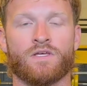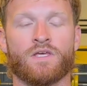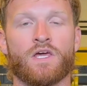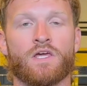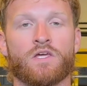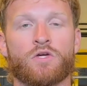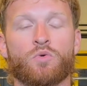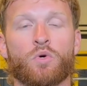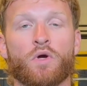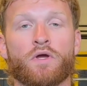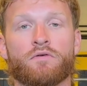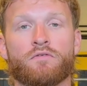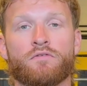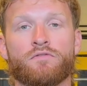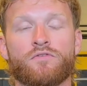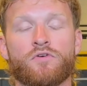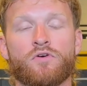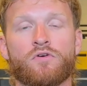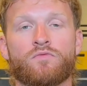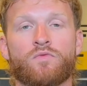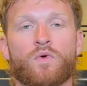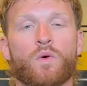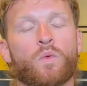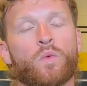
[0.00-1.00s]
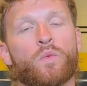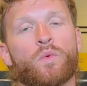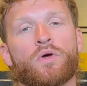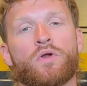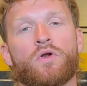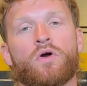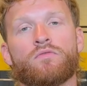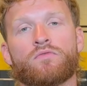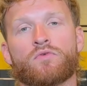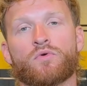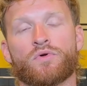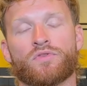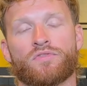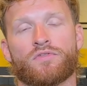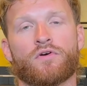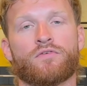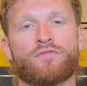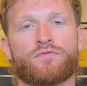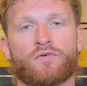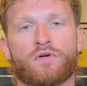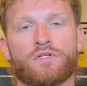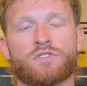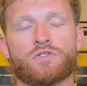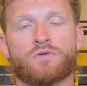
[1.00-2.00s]
Okay, quick review of what we went over with our
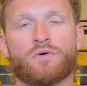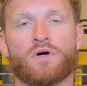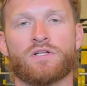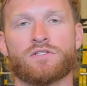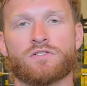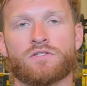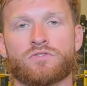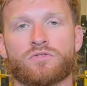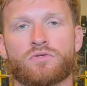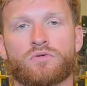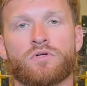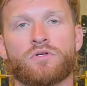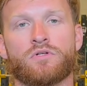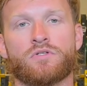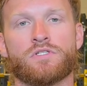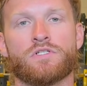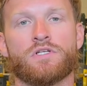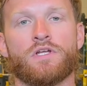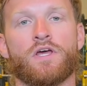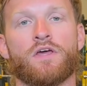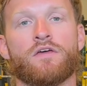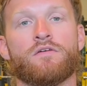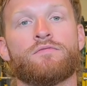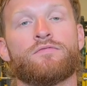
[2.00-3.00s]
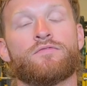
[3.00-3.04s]
front squat tutorial today.